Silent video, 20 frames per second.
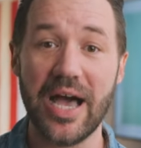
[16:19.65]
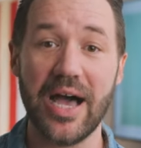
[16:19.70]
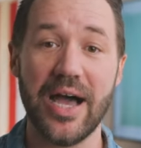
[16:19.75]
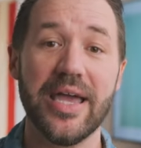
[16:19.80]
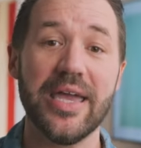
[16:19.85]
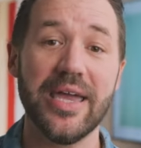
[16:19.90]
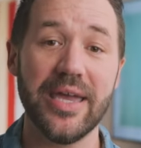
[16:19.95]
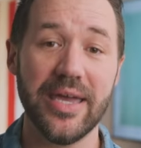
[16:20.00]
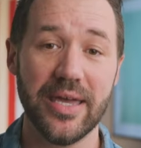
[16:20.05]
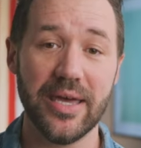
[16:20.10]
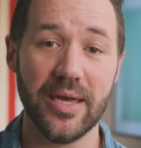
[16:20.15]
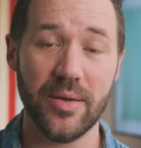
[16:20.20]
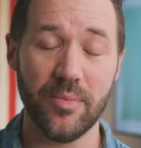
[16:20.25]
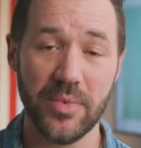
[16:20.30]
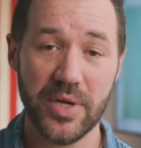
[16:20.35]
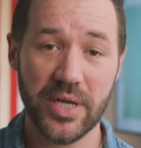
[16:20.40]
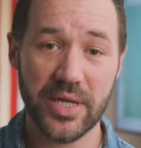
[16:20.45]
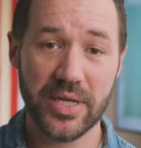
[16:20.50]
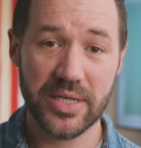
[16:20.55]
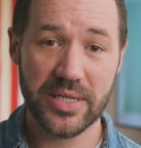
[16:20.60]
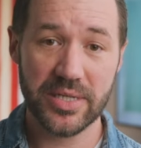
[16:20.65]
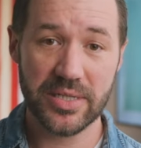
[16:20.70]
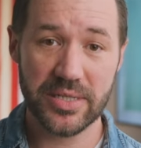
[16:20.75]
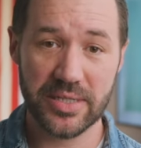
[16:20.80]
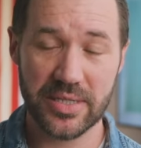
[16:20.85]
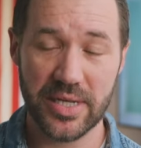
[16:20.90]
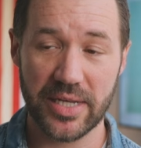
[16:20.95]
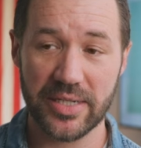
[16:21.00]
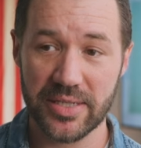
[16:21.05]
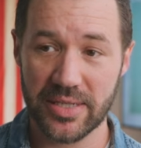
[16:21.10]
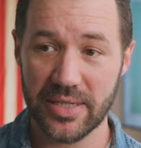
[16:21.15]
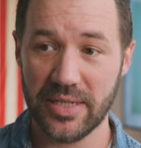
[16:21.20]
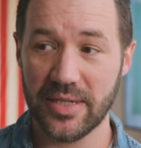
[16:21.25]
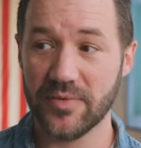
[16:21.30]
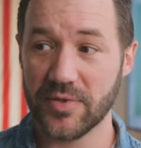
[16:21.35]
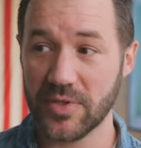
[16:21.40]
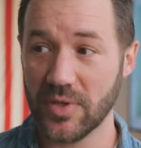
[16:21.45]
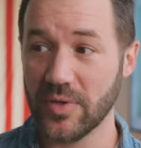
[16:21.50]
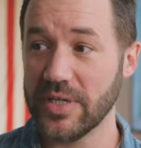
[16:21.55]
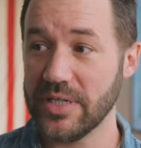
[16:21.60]
I am sensitive,
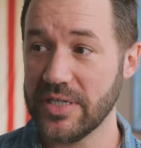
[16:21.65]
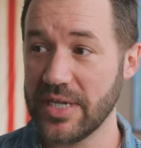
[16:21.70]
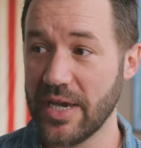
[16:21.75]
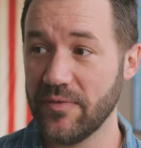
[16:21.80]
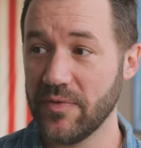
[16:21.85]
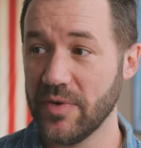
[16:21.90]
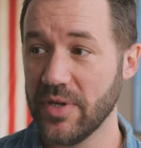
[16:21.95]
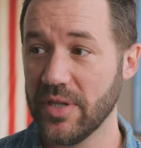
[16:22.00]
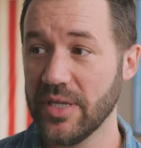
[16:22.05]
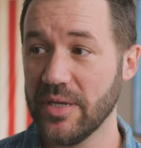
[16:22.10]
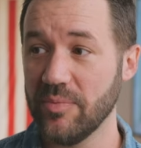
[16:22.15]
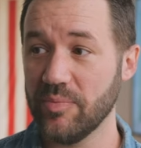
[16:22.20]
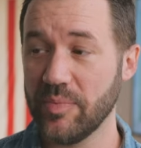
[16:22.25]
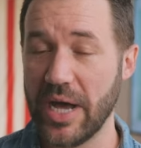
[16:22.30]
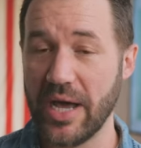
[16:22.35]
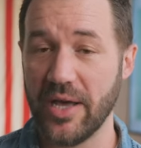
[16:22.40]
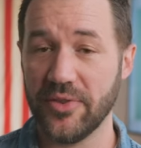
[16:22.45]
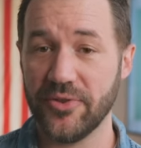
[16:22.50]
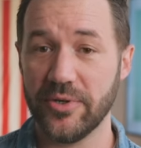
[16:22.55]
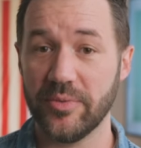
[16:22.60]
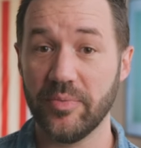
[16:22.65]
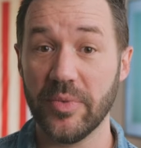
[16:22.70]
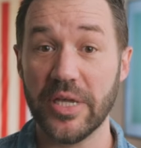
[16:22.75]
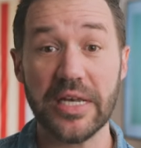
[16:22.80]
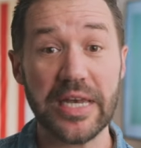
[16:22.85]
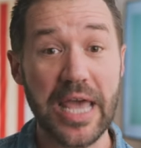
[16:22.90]
so it definitely bothered me.